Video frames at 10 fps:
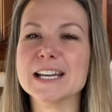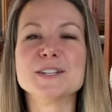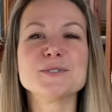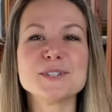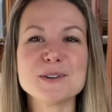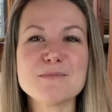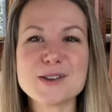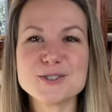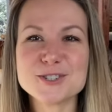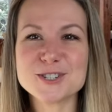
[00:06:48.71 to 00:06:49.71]
So as I
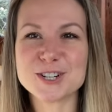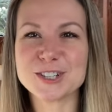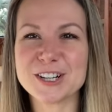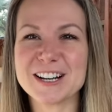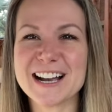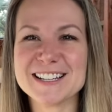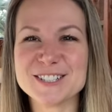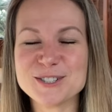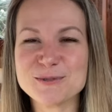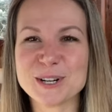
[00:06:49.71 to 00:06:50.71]
mentioned earlier, I
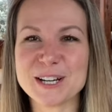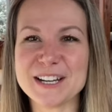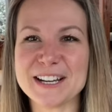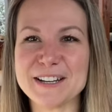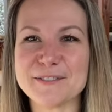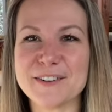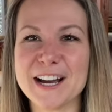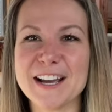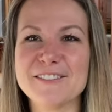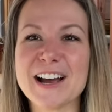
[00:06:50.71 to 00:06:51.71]
do work a
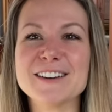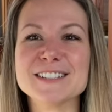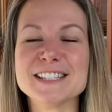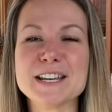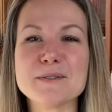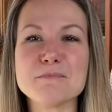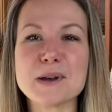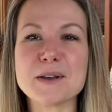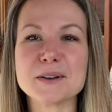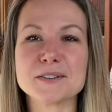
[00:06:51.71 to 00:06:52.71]
9-to-5. I would say
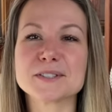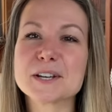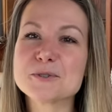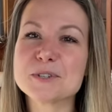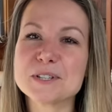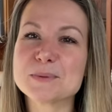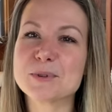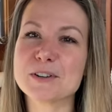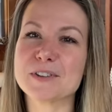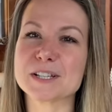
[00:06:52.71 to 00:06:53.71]
my schedule is
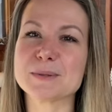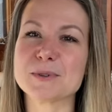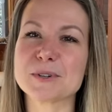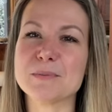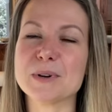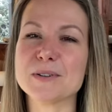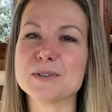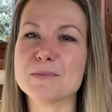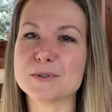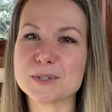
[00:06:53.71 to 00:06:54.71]
pretty flexible compared to
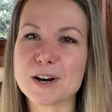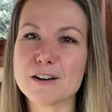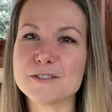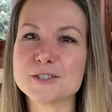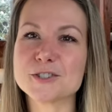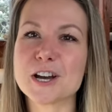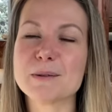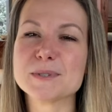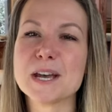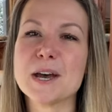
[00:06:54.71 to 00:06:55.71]
most office
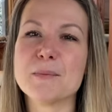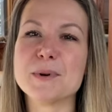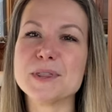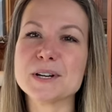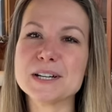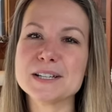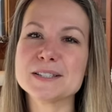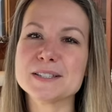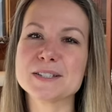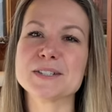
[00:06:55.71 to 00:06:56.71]
jobs, but there
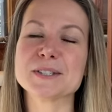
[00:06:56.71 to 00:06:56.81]
is still